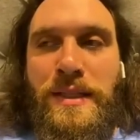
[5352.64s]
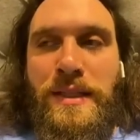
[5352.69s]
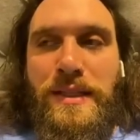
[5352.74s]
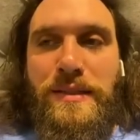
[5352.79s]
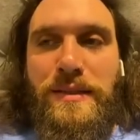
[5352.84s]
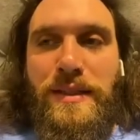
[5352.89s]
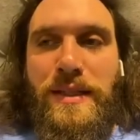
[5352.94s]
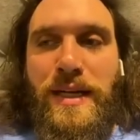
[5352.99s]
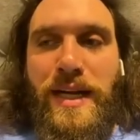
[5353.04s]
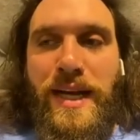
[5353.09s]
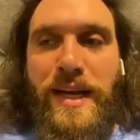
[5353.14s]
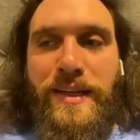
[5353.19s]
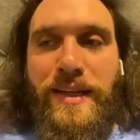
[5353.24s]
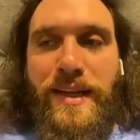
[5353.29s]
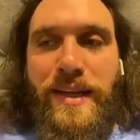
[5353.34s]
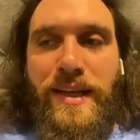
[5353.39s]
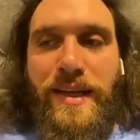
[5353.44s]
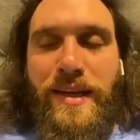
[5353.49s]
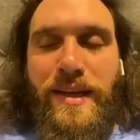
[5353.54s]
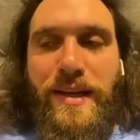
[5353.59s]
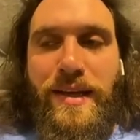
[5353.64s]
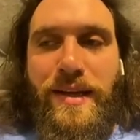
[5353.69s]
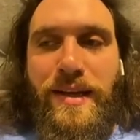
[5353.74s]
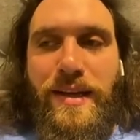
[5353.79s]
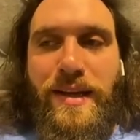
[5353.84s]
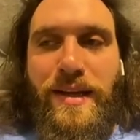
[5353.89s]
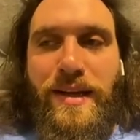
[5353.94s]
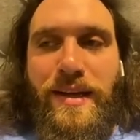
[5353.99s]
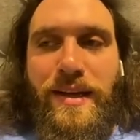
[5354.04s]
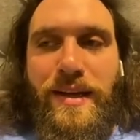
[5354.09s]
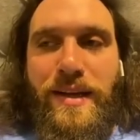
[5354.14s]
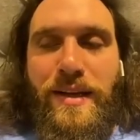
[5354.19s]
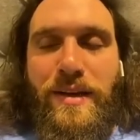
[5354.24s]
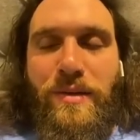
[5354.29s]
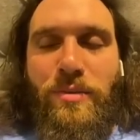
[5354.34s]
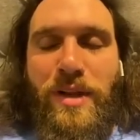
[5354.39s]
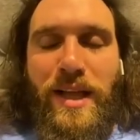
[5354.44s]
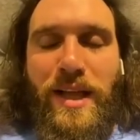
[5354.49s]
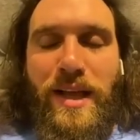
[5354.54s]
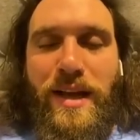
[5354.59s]
I had
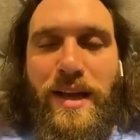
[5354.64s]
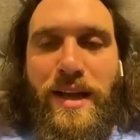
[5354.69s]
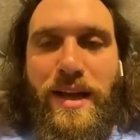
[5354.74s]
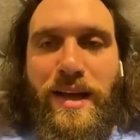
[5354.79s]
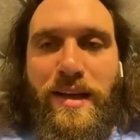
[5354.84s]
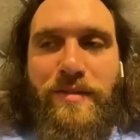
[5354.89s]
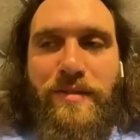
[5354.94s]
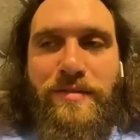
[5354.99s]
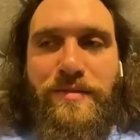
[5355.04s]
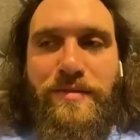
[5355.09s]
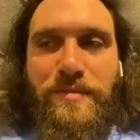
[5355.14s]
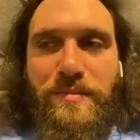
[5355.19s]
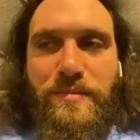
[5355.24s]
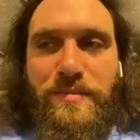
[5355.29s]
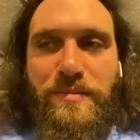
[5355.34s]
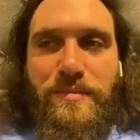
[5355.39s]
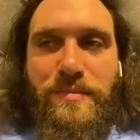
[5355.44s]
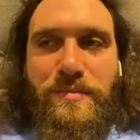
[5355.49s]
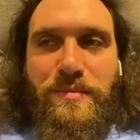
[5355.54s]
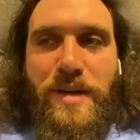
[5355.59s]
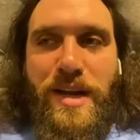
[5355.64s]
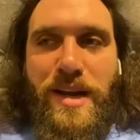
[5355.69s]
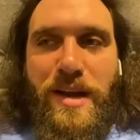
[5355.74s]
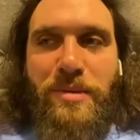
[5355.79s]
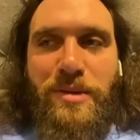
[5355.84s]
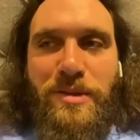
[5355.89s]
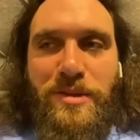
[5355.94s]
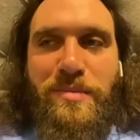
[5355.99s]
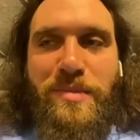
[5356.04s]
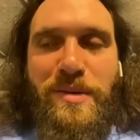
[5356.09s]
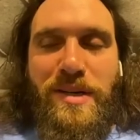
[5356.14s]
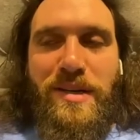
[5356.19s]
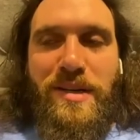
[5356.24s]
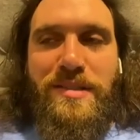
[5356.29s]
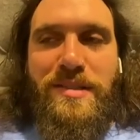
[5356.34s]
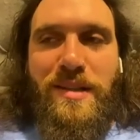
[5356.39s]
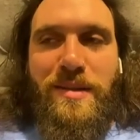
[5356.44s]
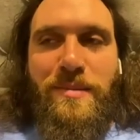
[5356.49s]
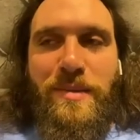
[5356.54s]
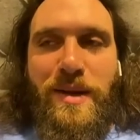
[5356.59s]
I have my nipples
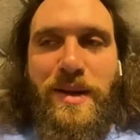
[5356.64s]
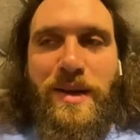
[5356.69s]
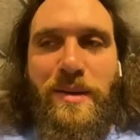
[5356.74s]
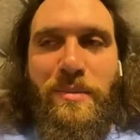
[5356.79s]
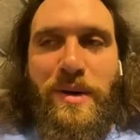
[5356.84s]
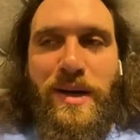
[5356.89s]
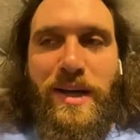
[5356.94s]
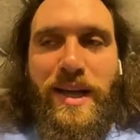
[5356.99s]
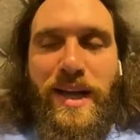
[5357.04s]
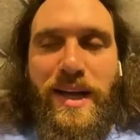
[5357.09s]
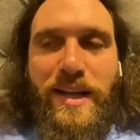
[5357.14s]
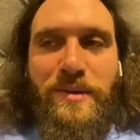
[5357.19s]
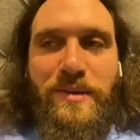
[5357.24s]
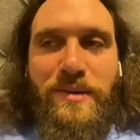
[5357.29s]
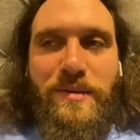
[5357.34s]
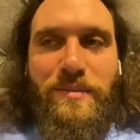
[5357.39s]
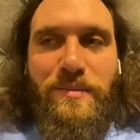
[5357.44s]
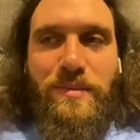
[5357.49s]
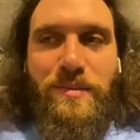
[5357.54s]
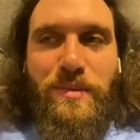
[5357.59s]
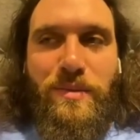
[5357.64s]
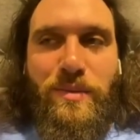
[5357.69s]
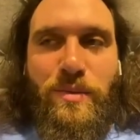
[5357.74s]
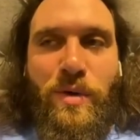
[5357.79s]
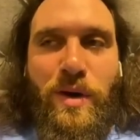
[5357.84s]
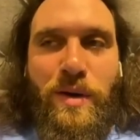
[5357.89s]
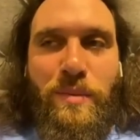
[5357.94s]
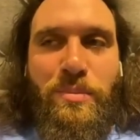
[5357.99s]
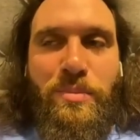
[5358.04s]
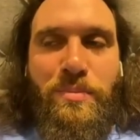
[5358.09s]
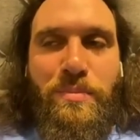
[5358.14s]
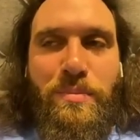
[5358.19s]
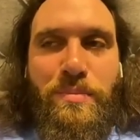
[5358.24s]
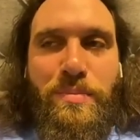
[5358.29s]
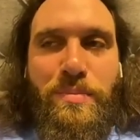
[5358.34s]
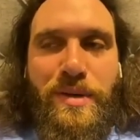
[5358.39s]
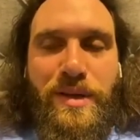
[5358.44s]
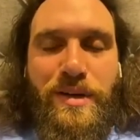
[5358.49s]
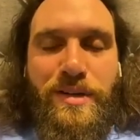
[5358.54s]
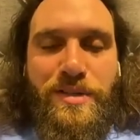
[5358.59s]
pierced at the minute, but I had one
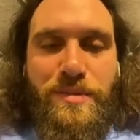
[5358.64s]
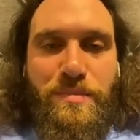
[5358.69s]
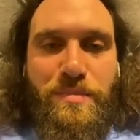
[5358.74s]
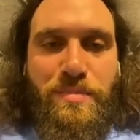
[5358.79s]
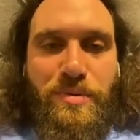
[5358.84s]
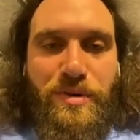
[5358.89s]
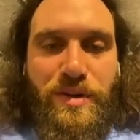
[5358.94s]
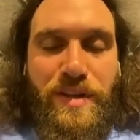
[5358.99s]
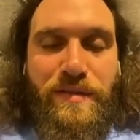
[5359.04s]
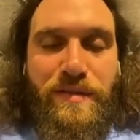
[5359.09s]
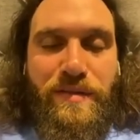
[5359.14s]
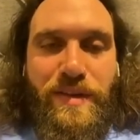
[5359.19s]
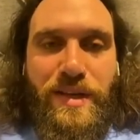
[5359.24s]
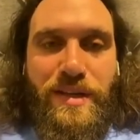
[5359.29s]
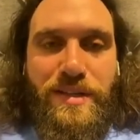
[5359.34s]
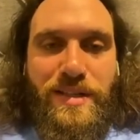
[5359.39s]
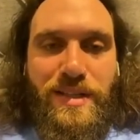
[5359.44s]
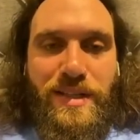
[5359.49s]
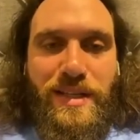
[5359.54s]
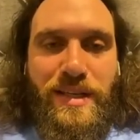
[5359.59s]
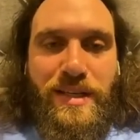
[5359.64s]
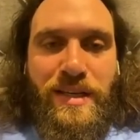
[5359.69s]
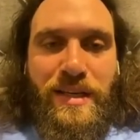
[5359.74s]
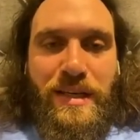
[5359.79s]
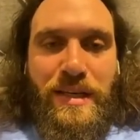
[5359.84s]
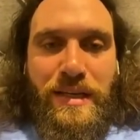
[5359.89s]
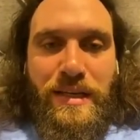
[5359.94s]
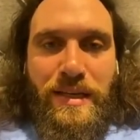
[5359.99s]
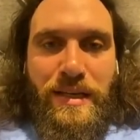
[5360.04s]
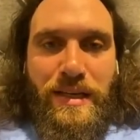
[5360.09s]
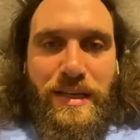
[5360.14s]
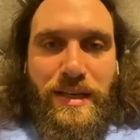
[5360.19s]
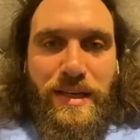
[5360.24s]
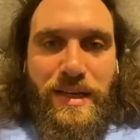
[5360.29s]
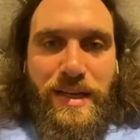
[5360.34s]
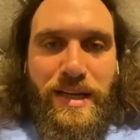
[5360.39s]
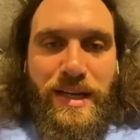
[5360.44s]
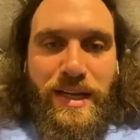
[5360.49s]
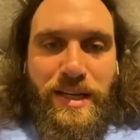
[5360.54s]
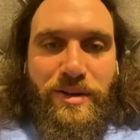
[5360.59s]
pierced previously,
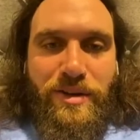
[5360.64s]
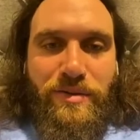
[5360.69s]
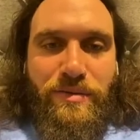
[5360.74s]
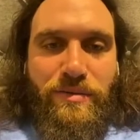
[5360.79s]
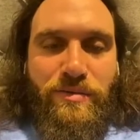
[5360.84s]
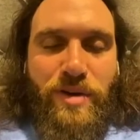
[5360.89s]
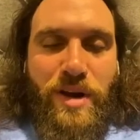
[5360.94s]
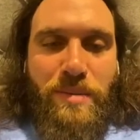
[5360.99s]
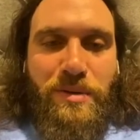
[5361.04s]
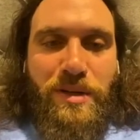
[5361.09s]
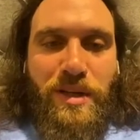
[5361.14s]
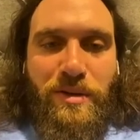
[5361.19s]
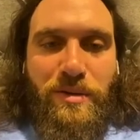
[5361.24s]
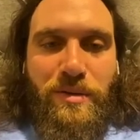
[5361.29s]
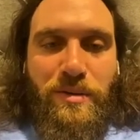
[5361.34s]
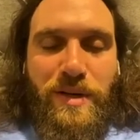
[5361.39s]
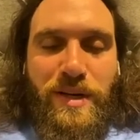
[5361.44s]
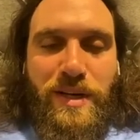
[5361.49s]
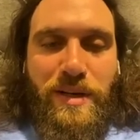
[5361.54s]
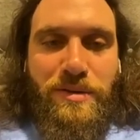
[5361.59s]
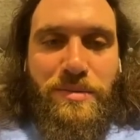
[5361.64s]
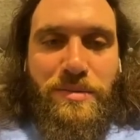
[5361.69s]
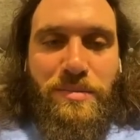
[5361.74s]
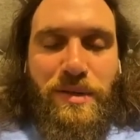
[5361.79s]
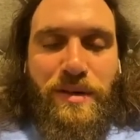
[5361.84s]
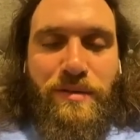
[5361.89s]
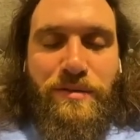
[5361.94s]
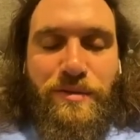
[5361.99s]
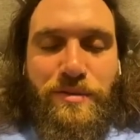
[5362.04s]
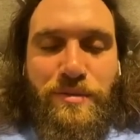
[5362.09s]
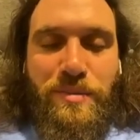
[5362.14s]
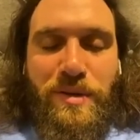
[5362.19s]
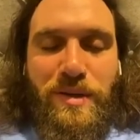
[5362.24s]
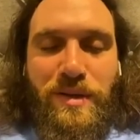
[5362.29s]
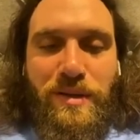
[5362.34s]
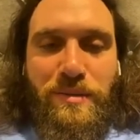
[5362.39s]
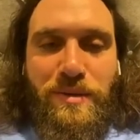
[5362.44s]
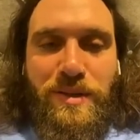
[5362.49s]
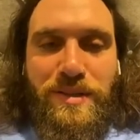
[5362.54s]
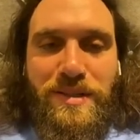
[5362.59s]
and I got ripped out when I was playing
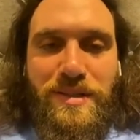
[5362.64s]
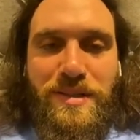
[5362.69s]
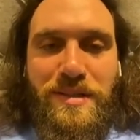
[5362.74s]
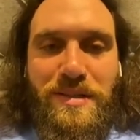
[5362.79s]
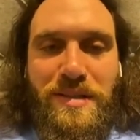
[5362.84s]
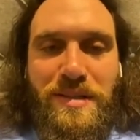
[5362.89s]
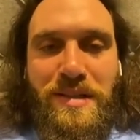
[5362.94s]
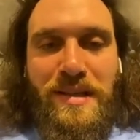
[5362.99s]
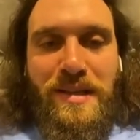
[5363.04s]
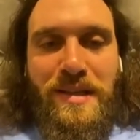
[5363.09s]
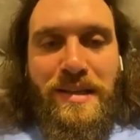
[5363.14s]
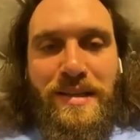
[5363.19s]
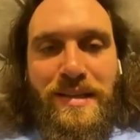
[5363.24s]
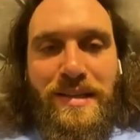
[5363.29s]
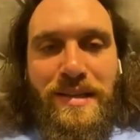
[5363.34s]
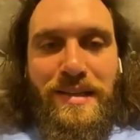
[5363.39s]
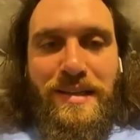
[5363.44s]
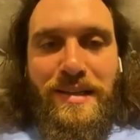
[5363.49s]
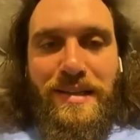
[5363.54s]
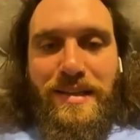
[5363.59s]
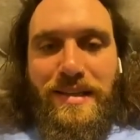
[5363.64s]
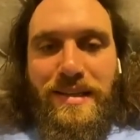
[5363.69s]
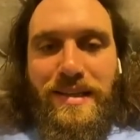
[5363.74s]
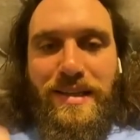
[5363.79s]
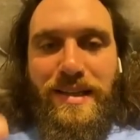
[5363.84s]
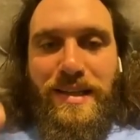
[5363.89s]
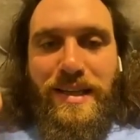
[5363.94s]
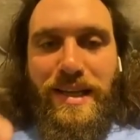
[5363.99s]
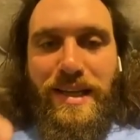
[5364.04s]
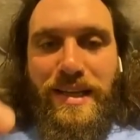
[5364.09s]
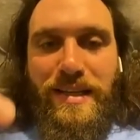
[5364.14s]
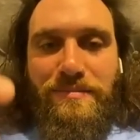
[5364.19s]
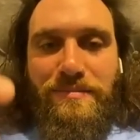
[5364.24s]
football once. Like